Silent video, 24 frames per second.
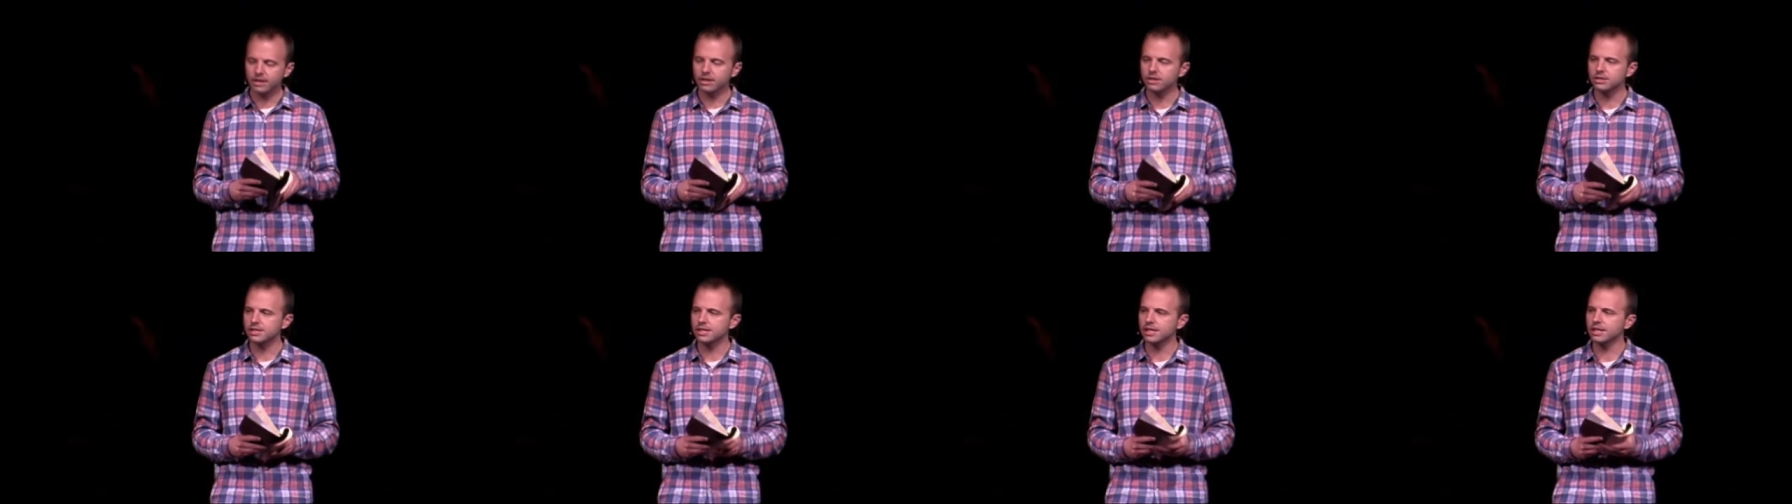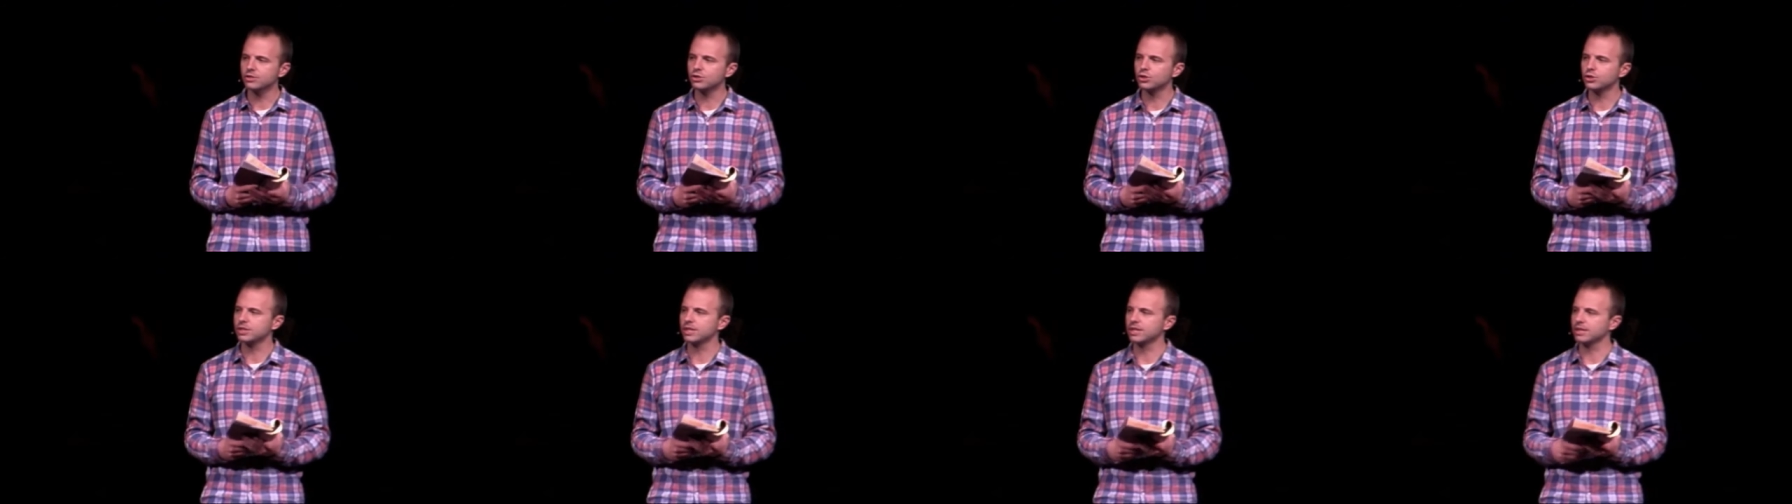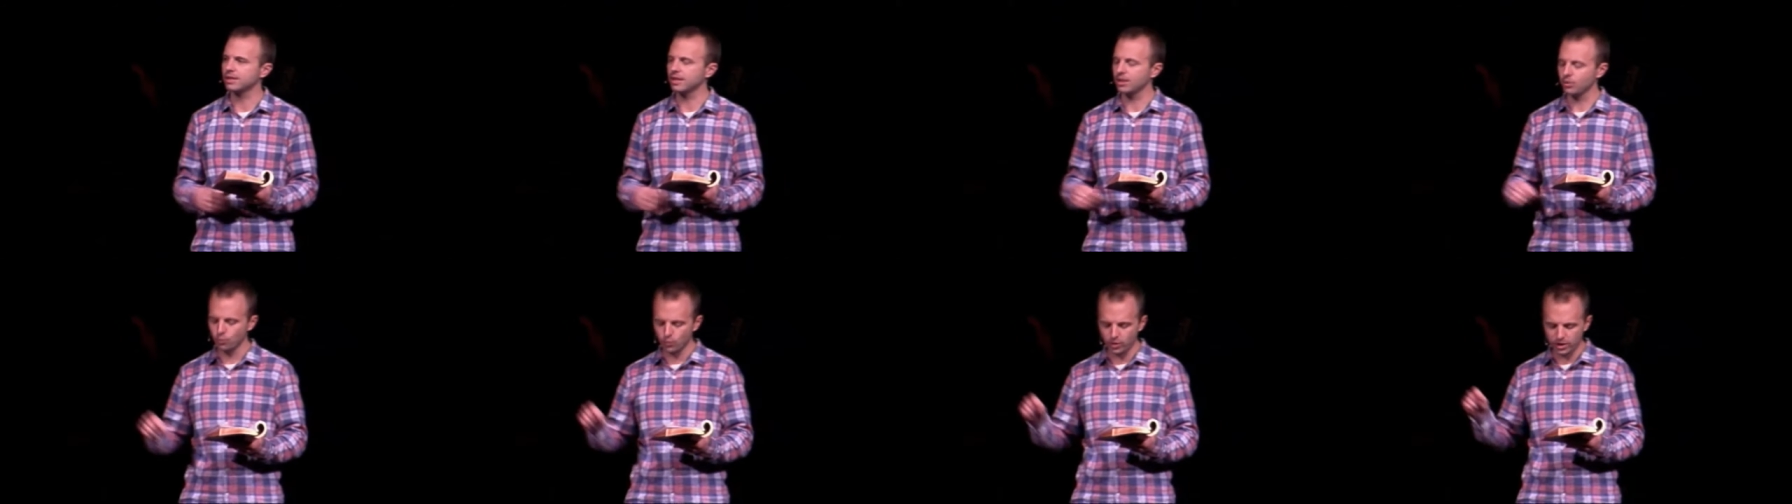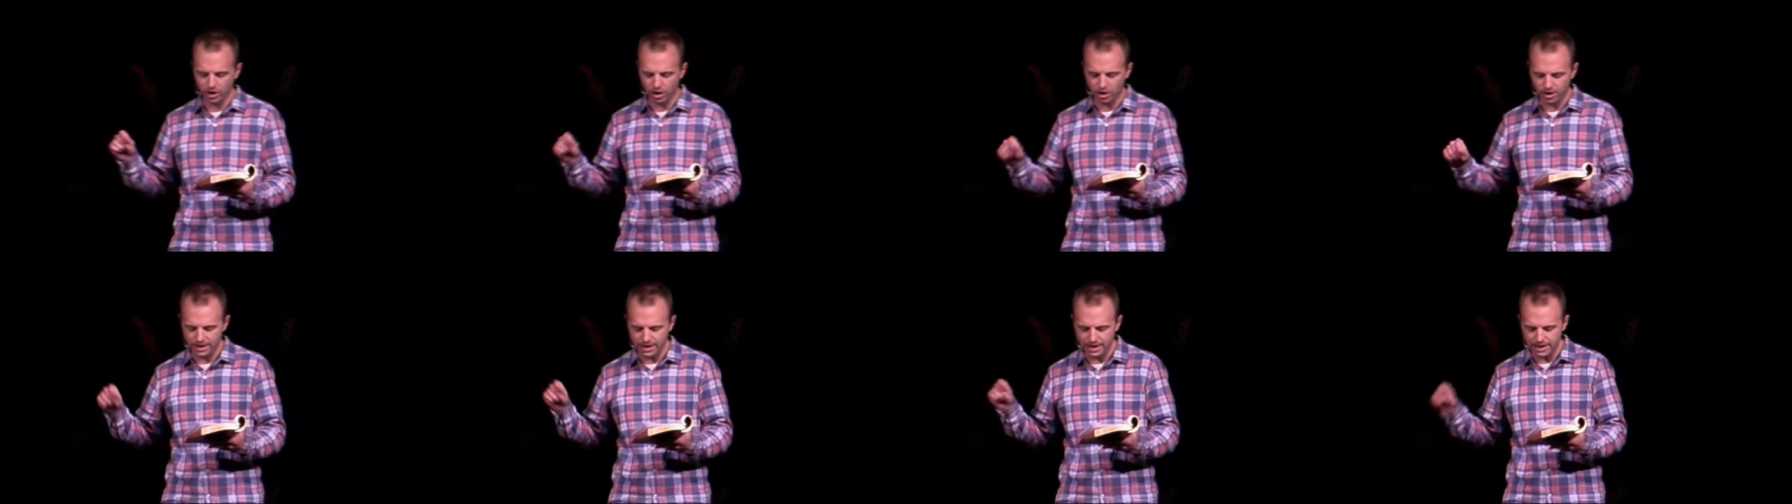here's the interesting thing when
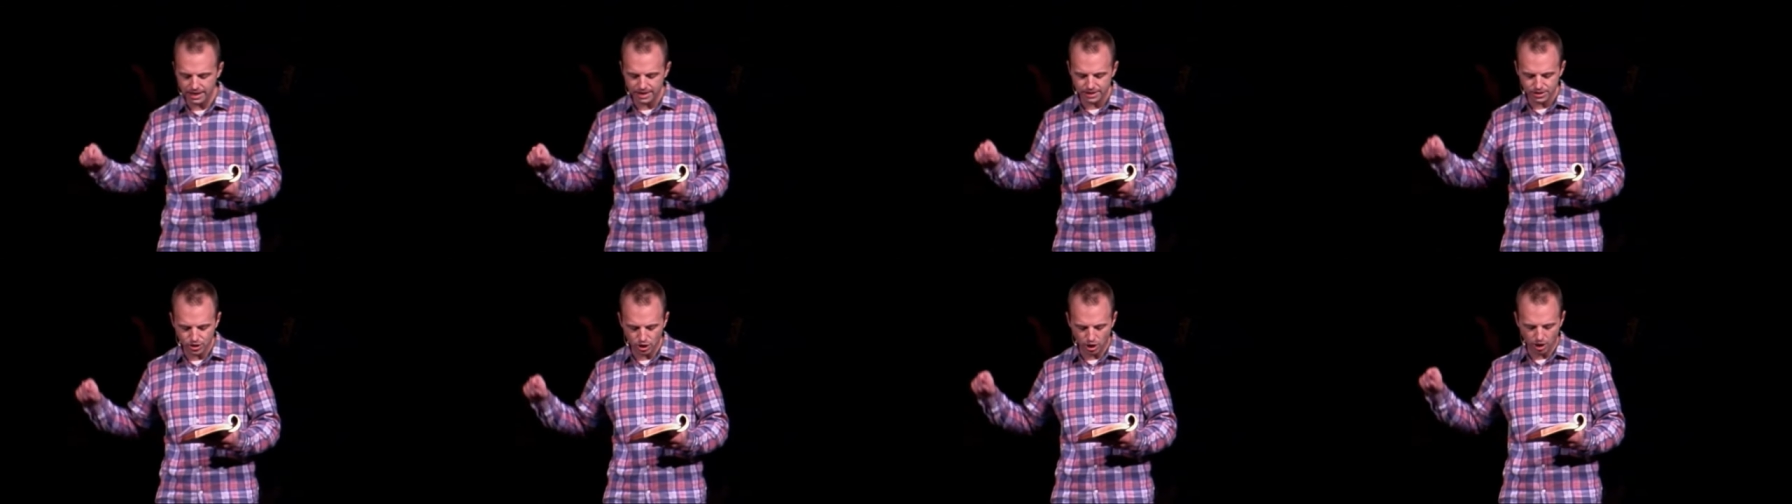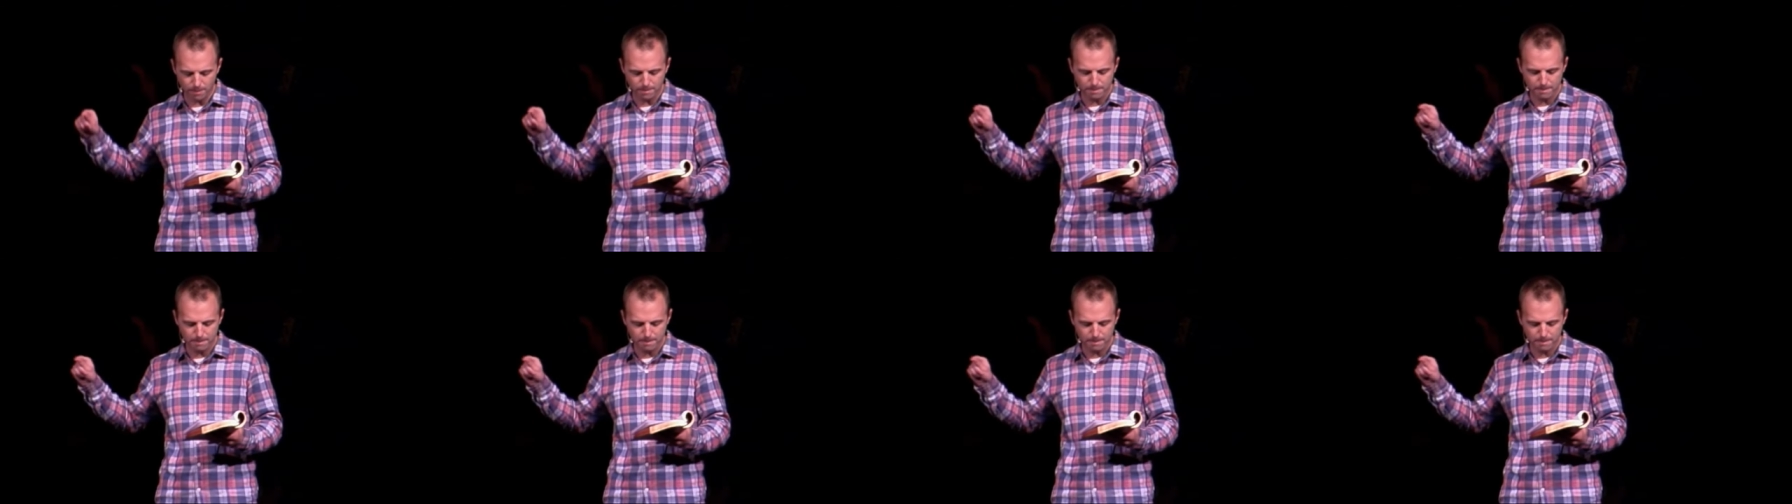our needs are